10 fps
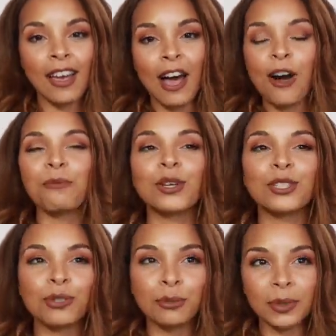help me
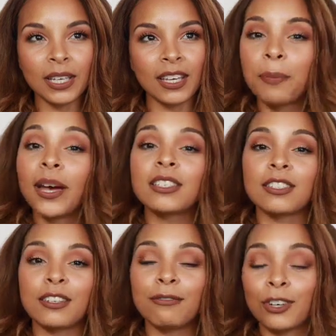to be the
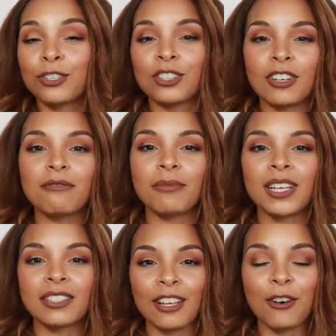best version of
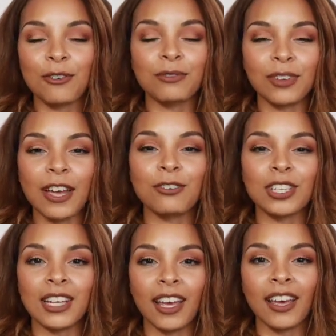myself every
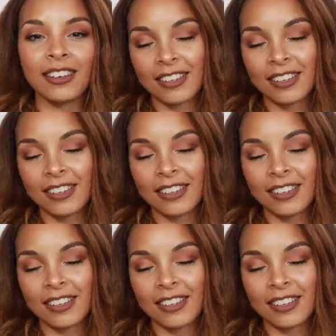day.